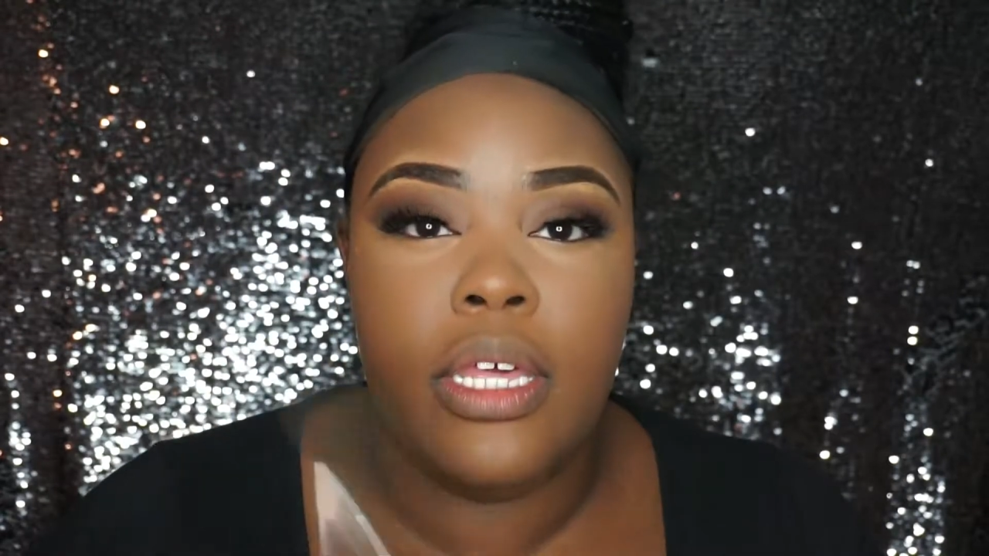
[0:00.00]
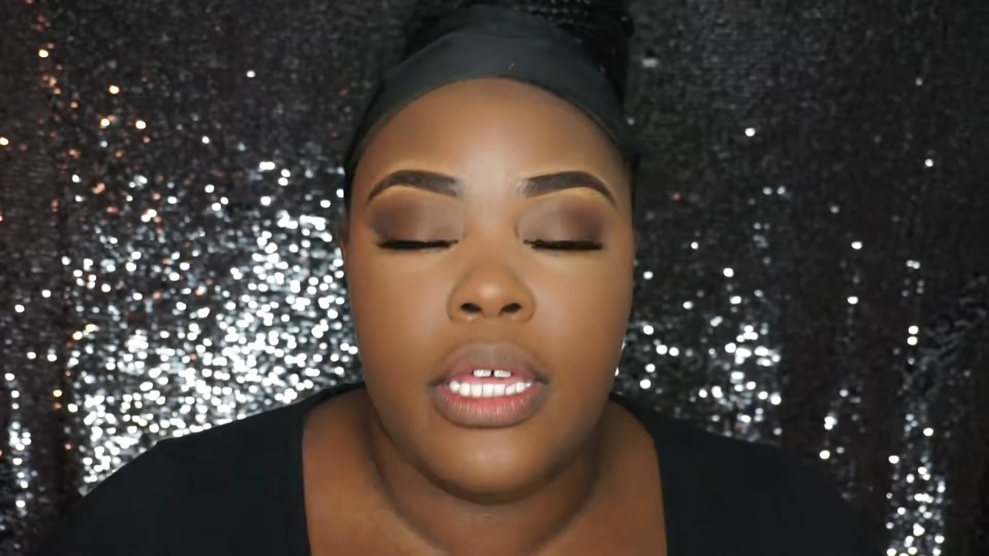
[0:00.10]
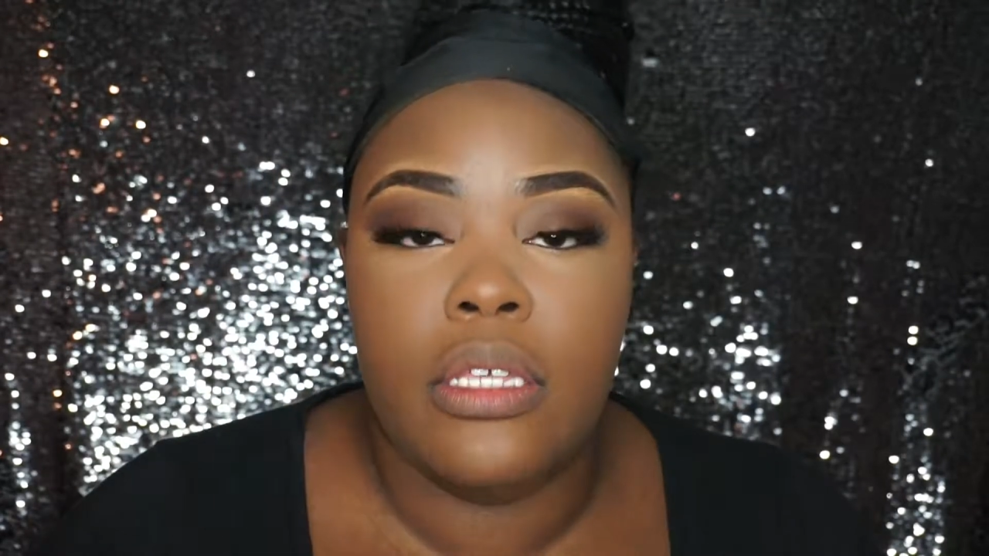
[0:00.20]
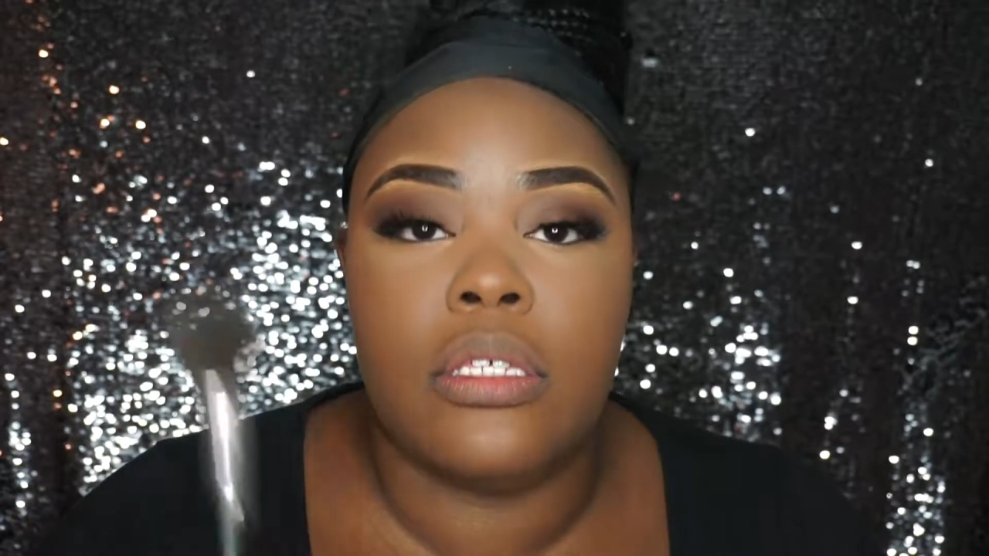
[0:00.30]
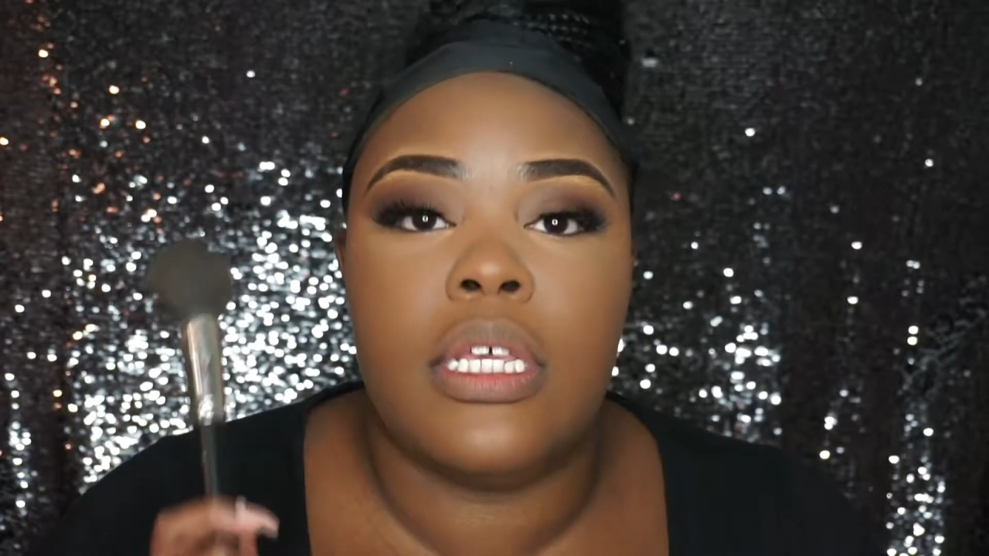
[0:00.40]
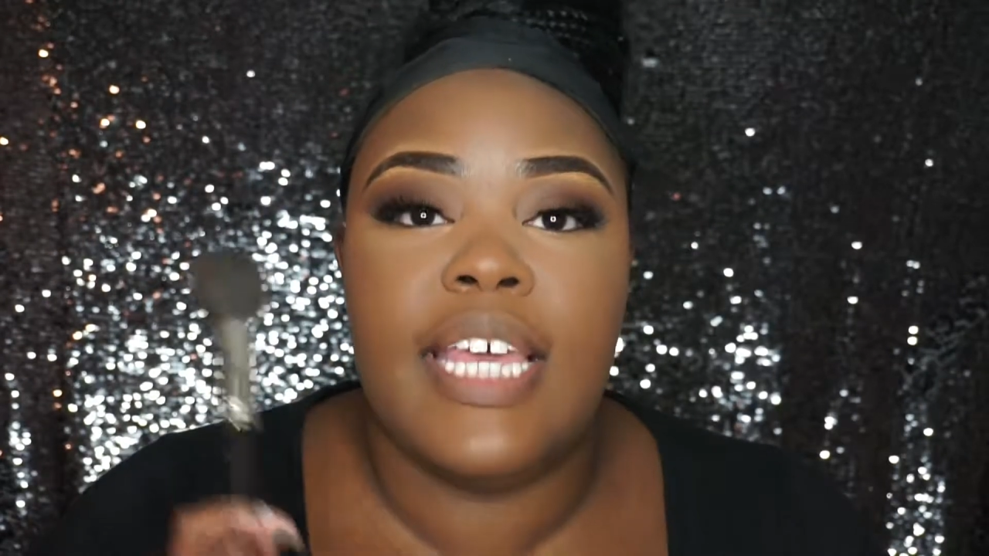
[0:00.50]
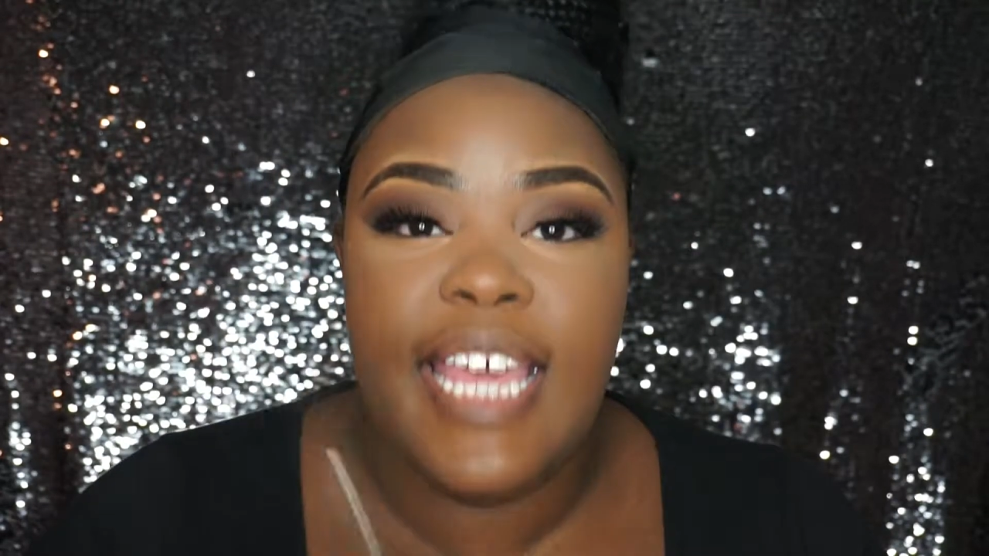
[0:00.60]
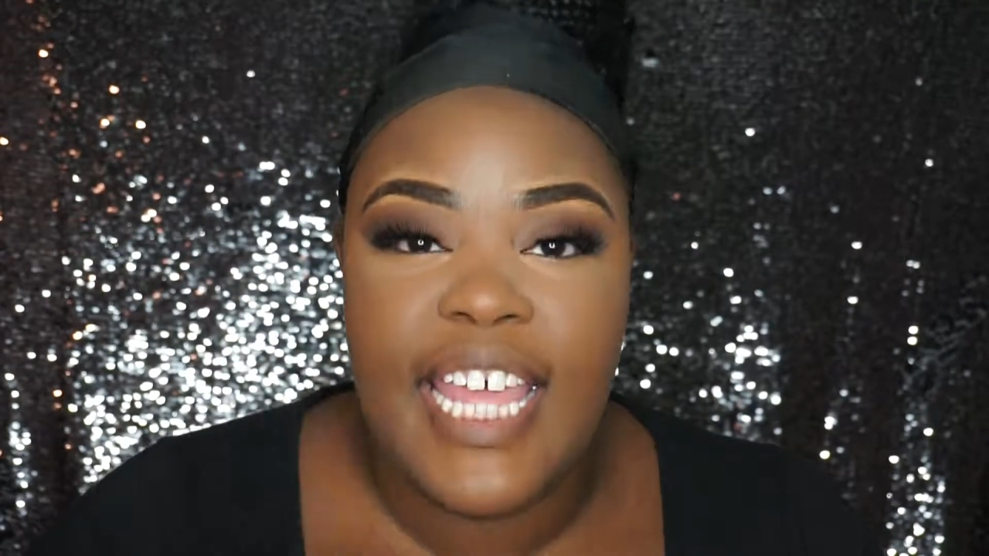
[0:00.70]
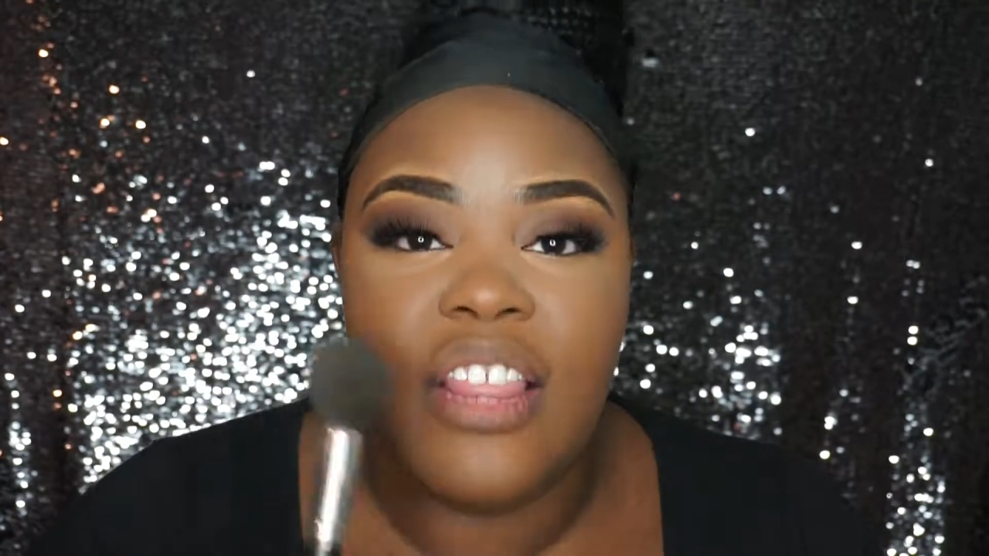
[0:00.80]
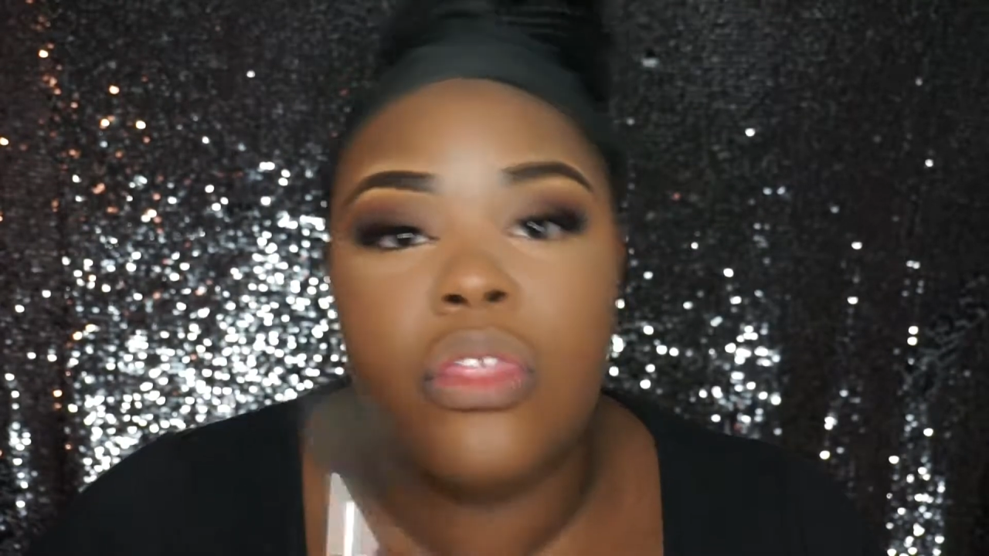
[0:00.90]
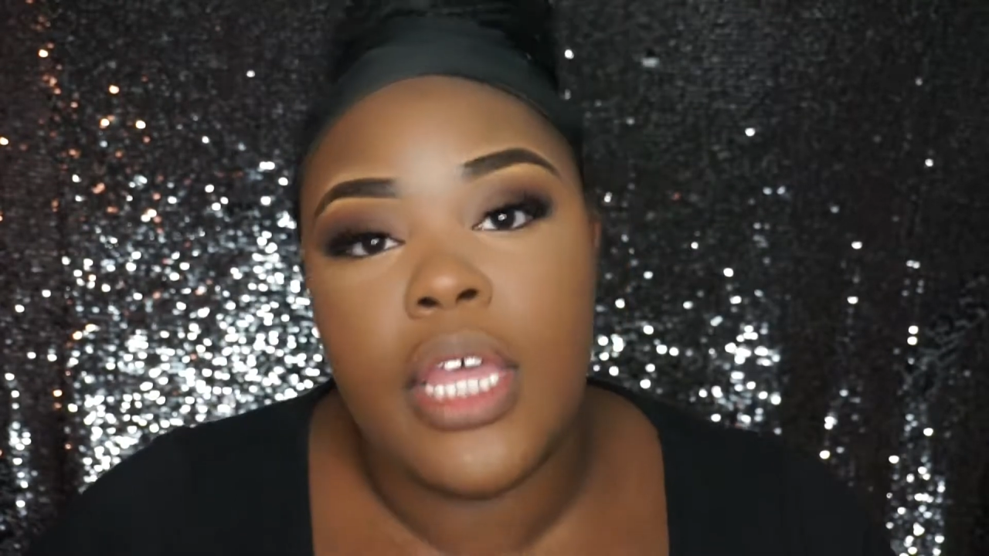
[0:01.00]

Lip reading: is in